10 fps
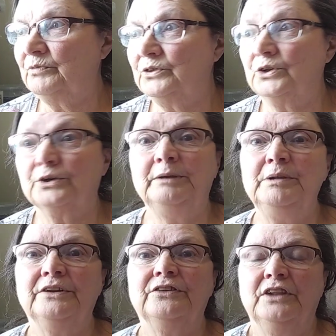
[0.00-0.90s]
30
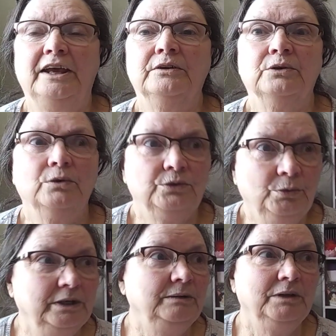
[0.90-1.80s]
minutes later or
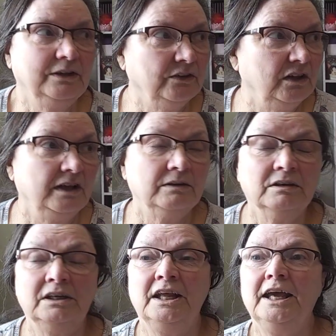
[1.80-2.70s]
20 minutes later,
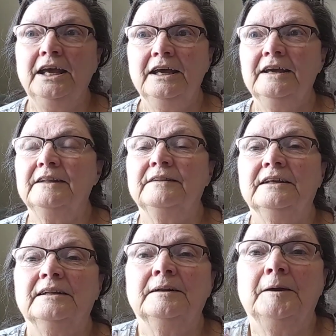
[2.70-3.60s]
and and
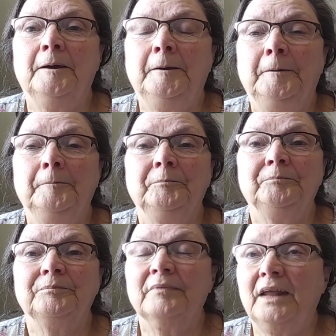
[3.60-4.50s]
then um,
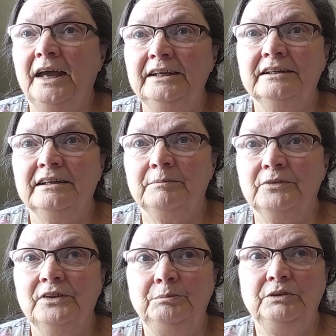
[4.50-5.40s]
I ended up
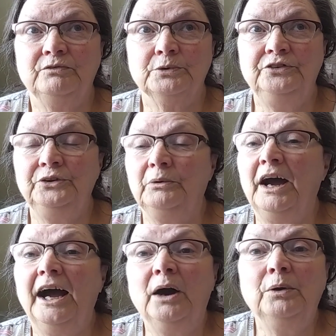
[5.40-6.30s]
sleeping for two
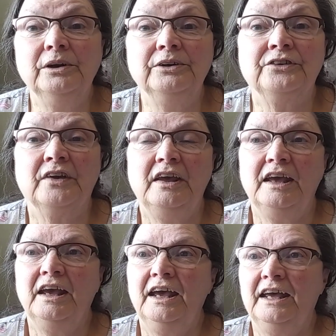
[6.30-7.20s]
hours,
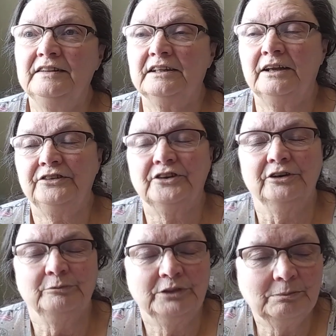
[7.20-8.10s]
and then I
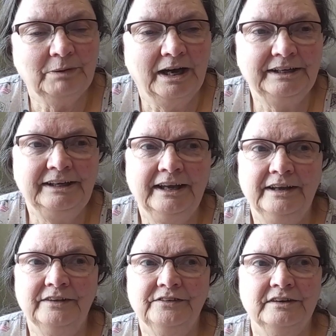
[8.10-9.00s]
started with the body
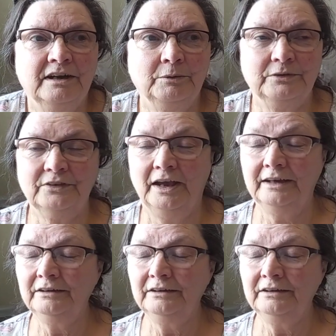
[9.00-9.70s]
aches, and I was like,